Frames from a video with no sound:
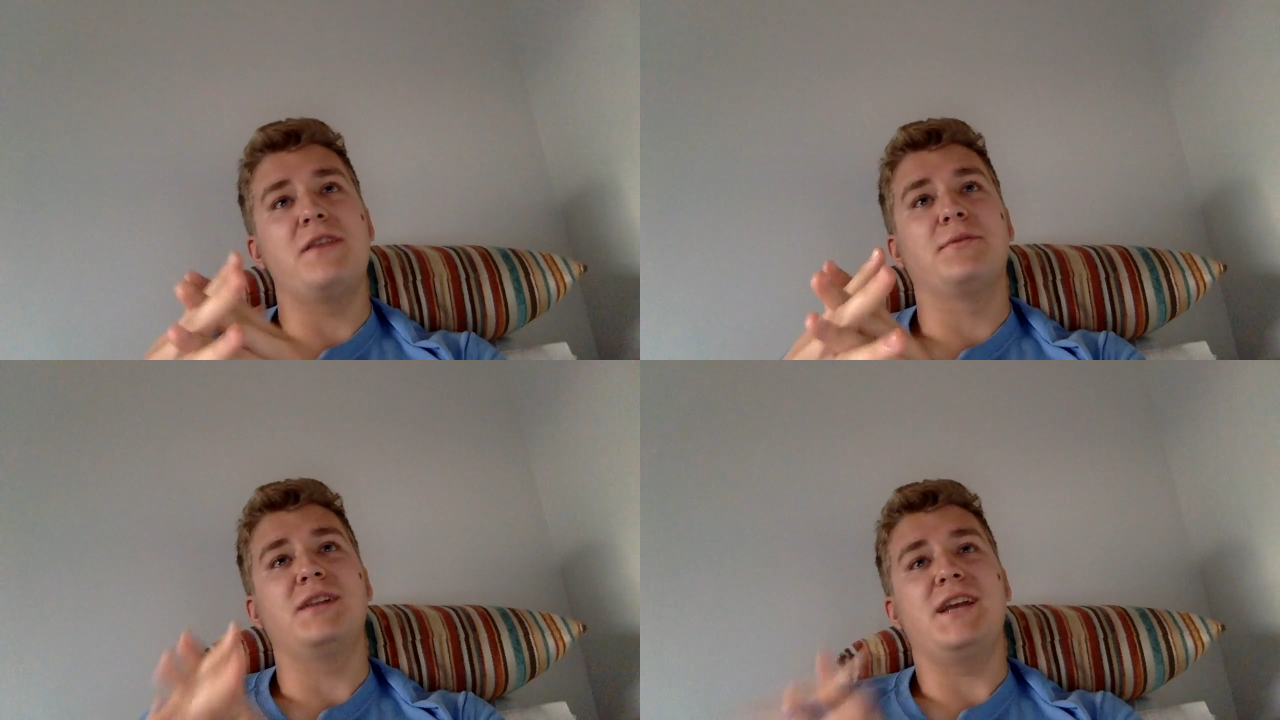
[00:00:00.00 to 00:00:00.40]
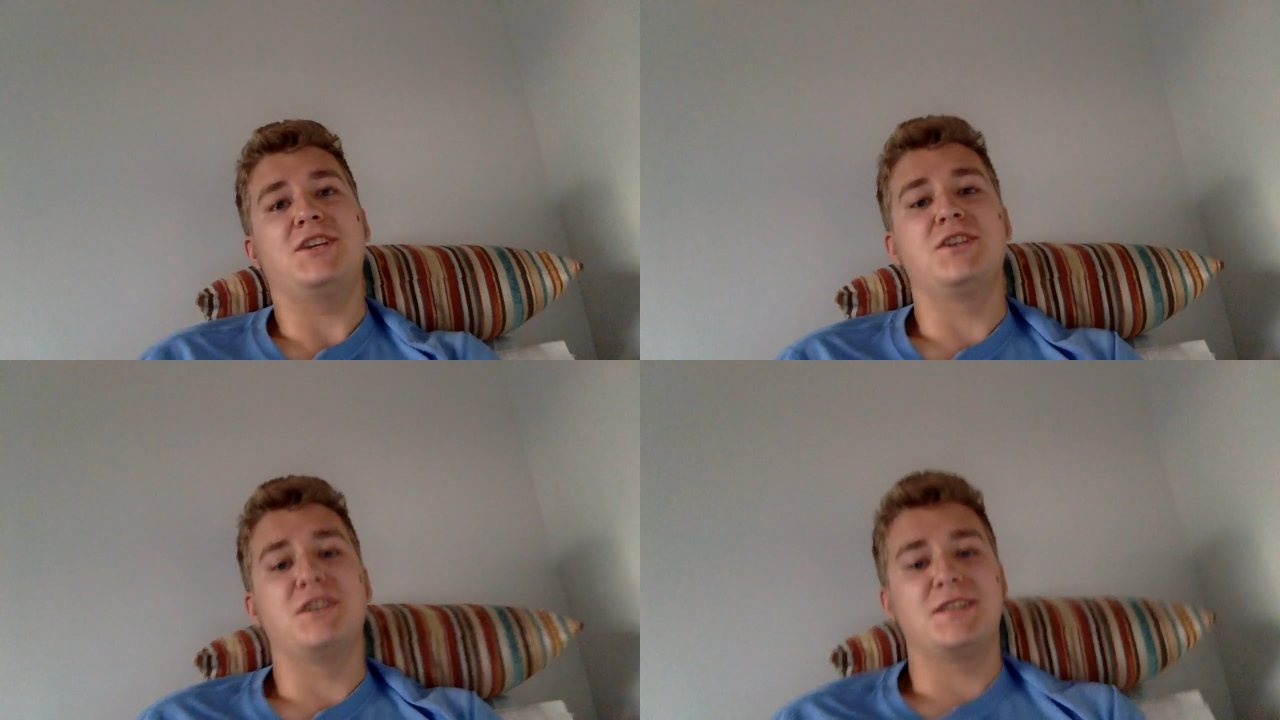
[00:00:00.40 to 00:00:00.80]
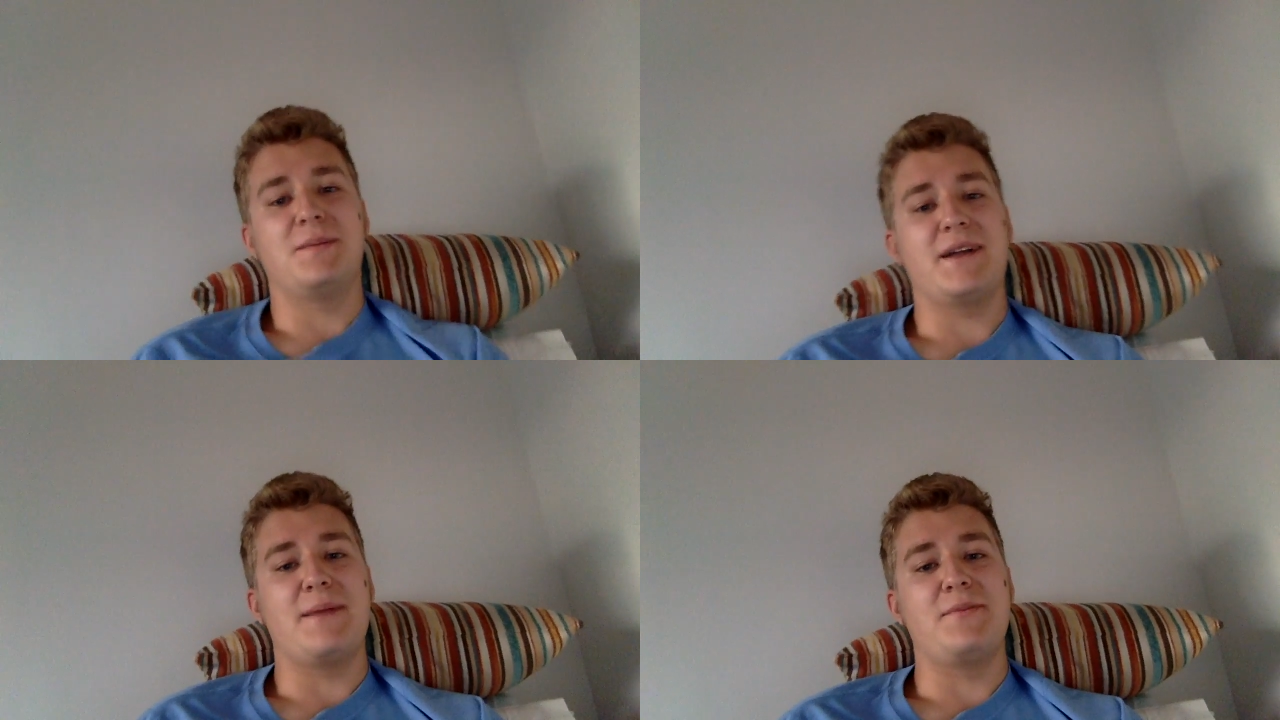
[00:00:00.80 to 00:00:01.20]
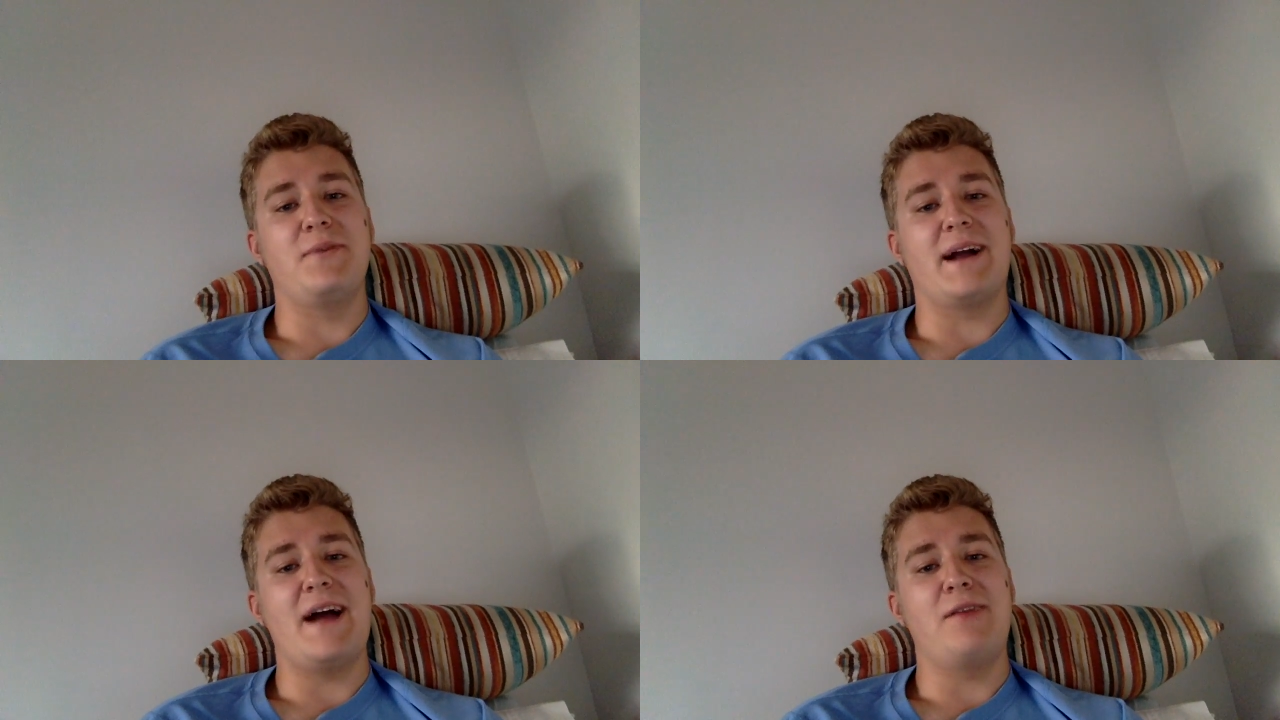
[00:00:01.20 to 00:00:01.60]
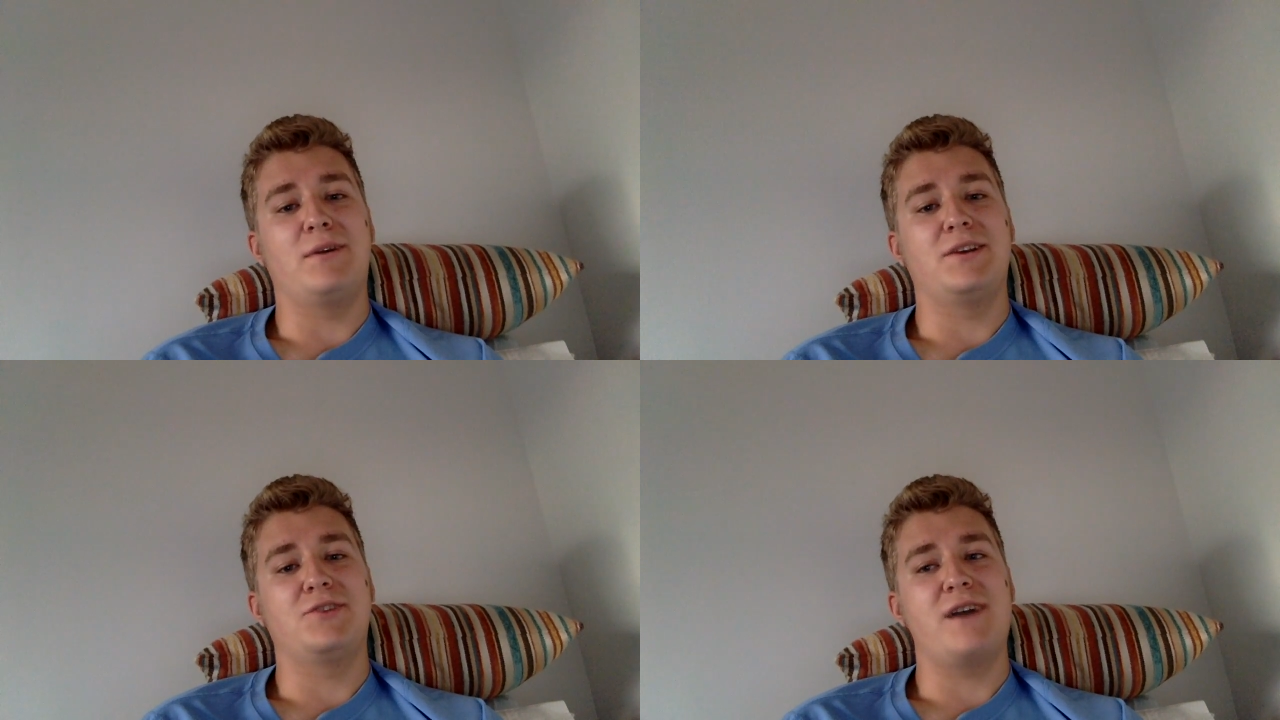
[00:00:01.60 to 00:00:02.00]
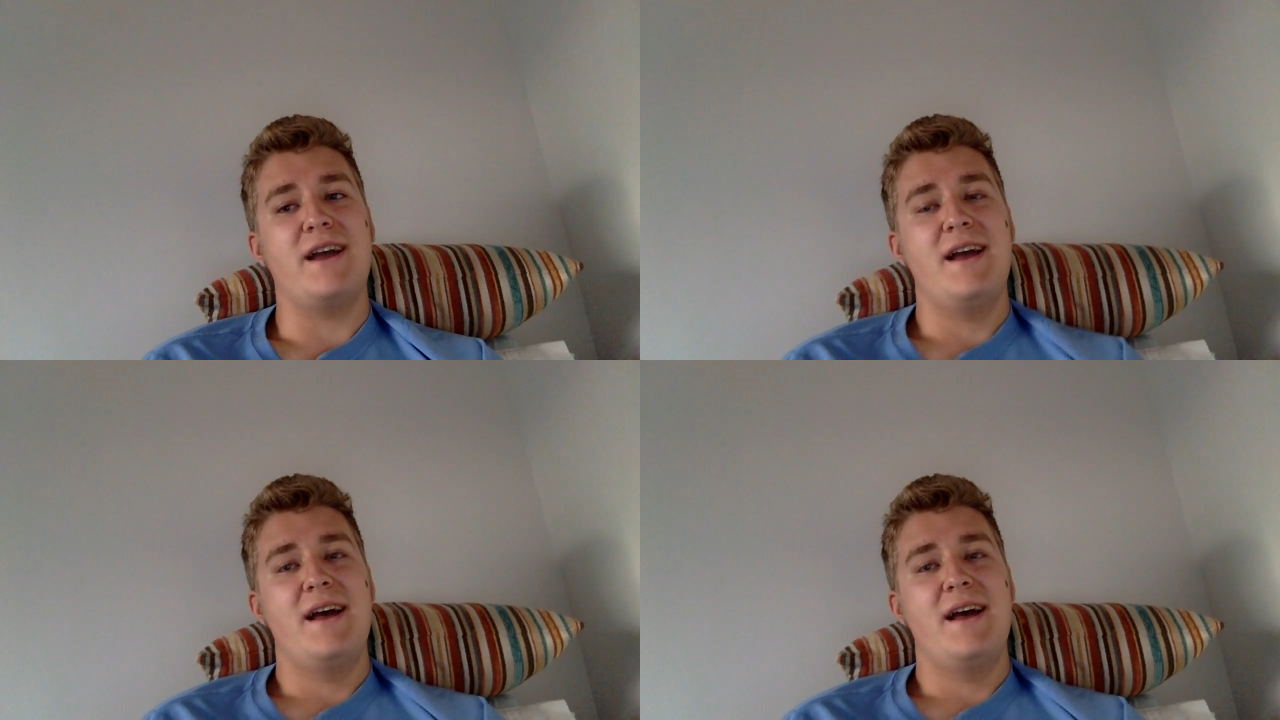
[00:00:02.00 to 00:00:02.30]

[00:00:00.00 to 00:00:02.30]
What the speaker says: in relation to something I'm doing. I want to try